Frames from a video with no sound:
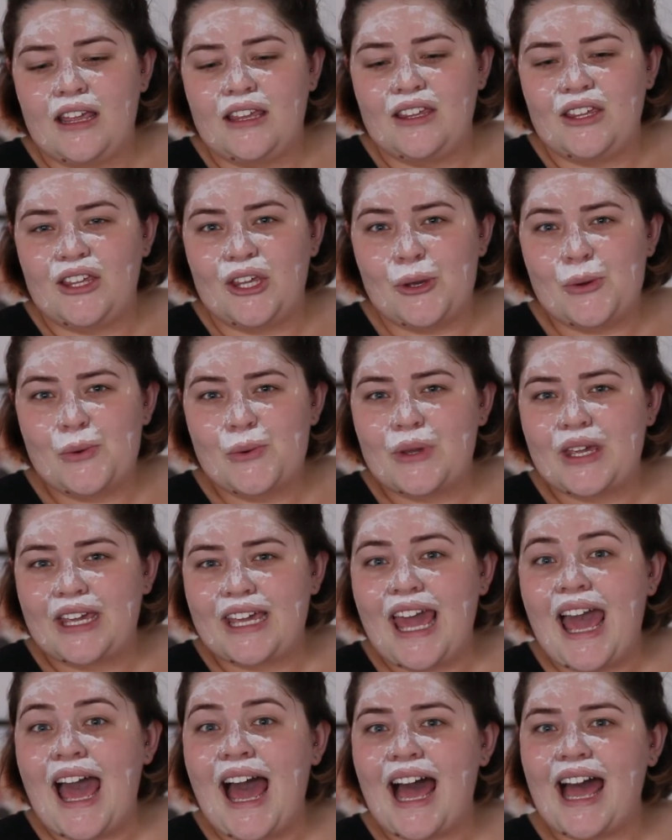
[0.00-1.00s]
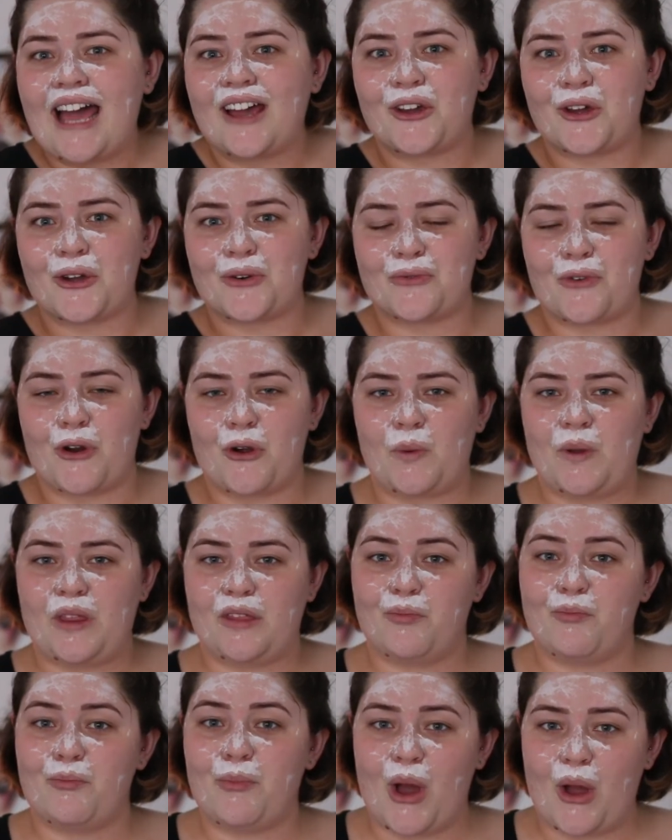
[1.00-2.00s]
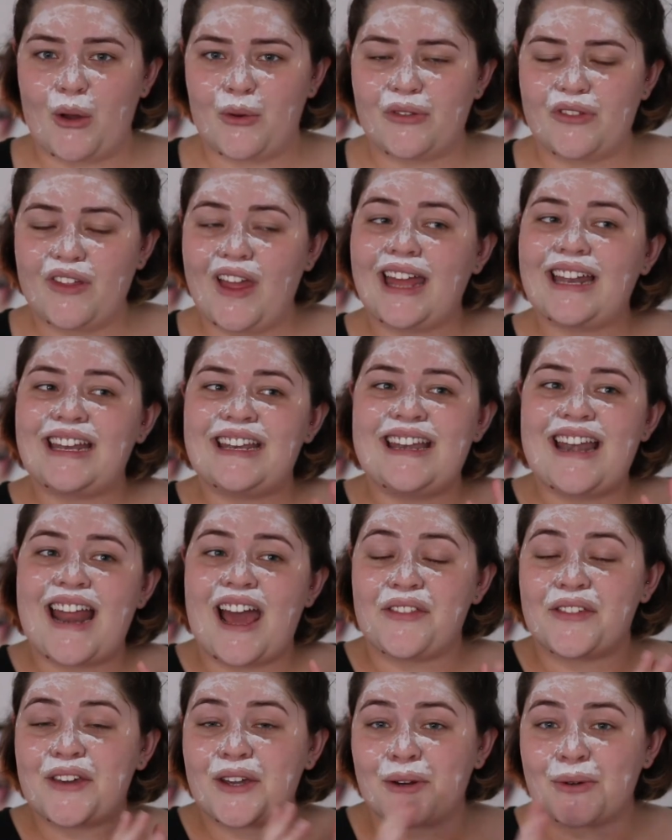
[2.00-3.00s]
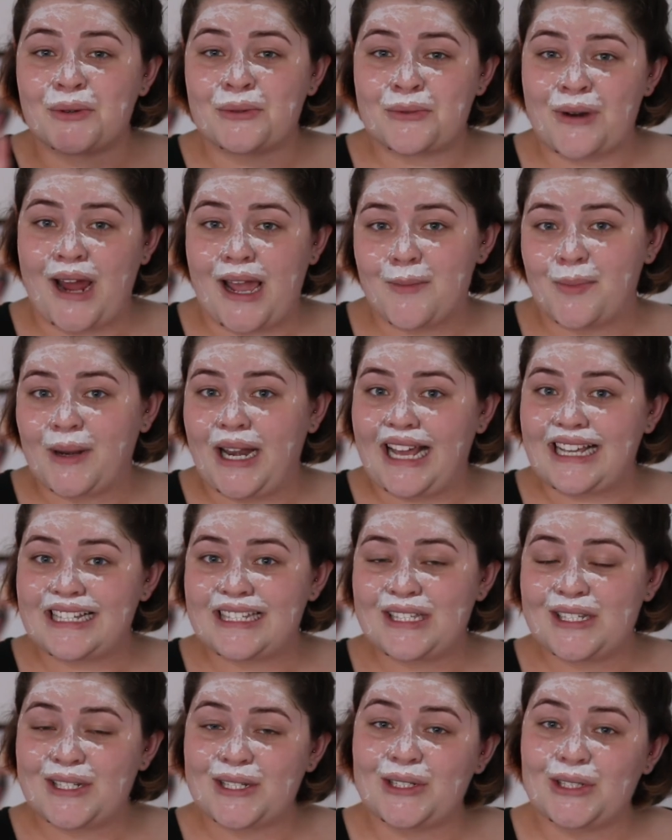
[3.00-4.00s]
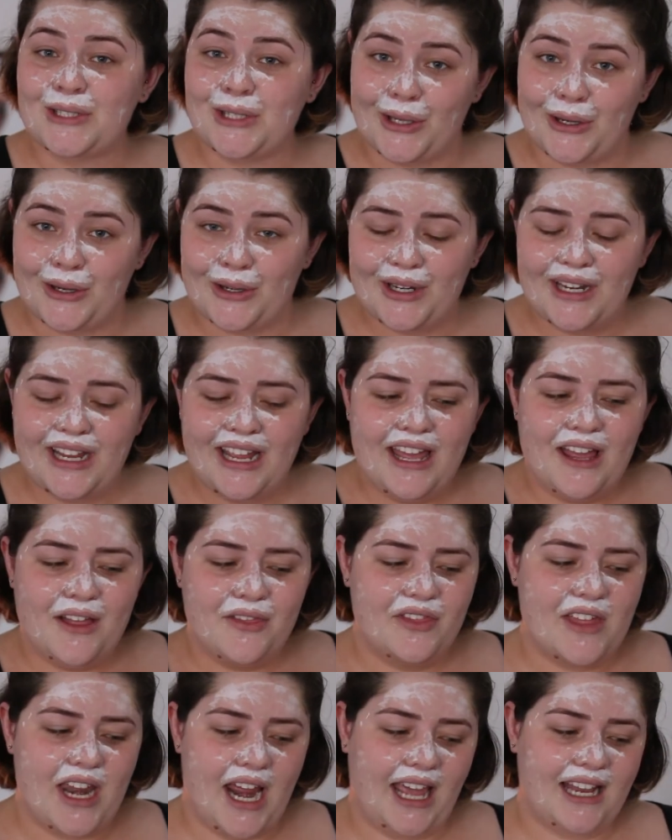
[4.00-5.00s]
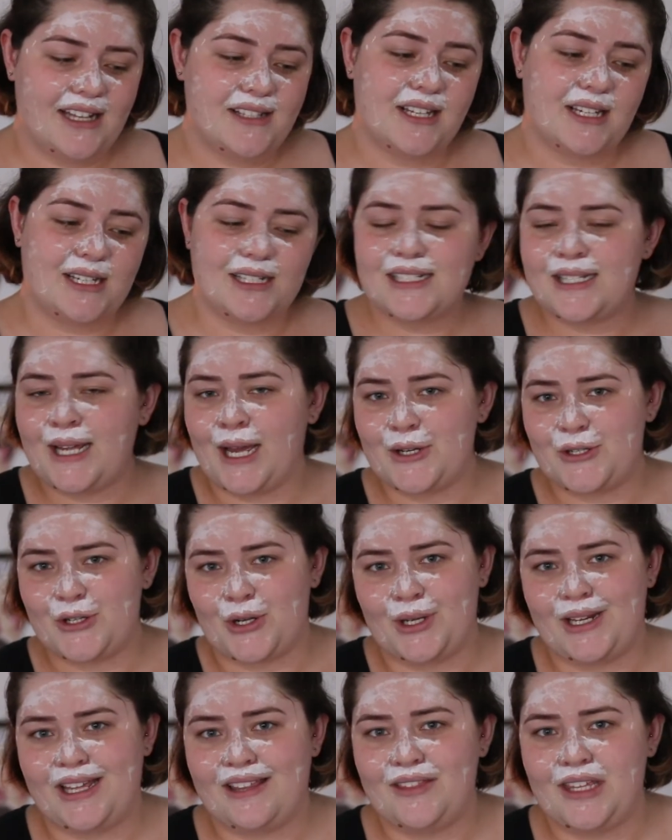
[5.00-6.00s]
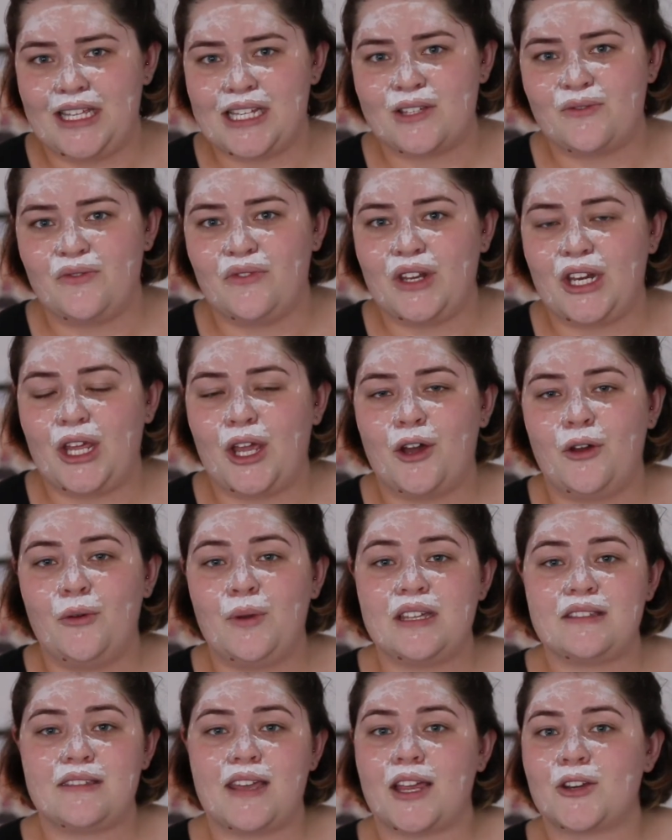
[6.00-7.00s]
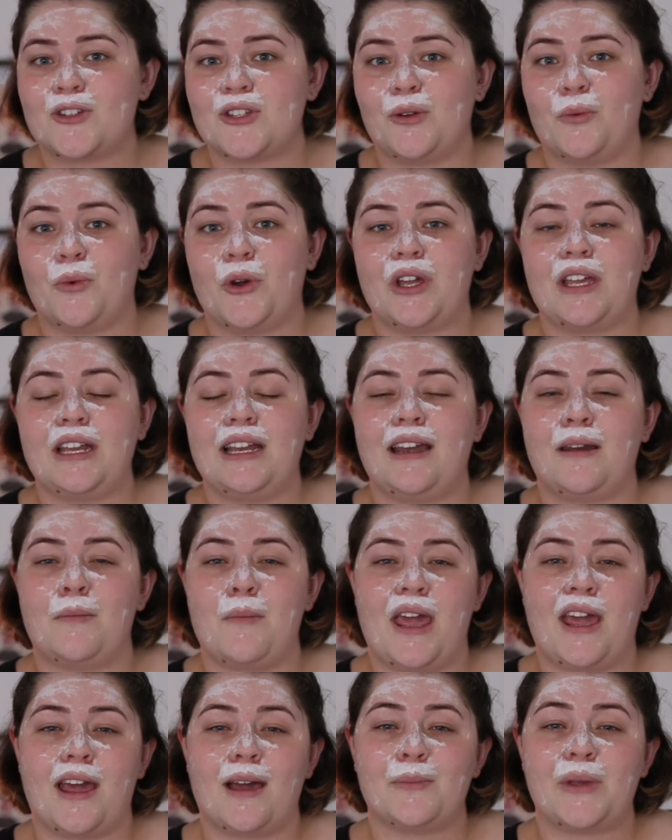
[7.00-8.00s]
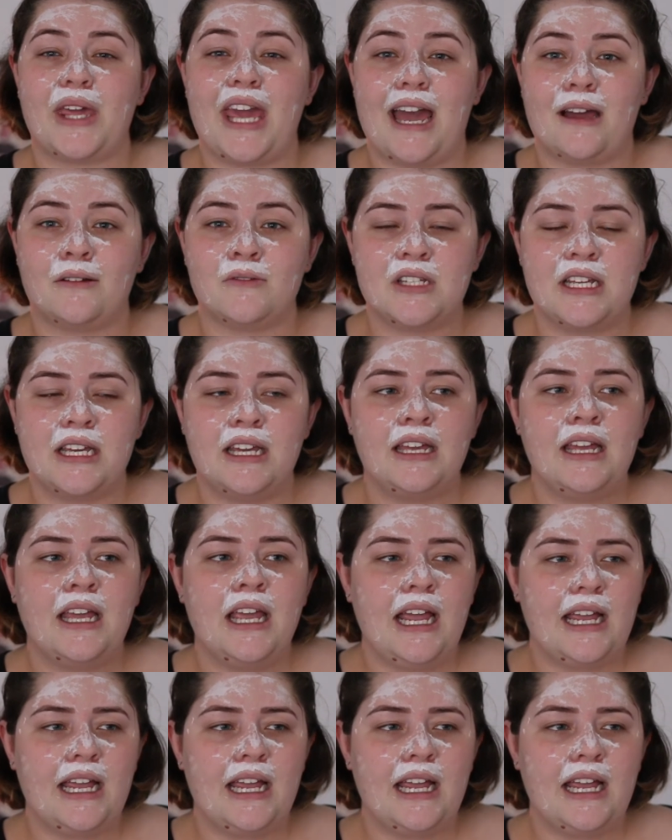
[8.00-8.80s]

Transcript: You can't go wrong with both. Another great place to learn that I didn't touch on in this video is actually working at a makeup counter.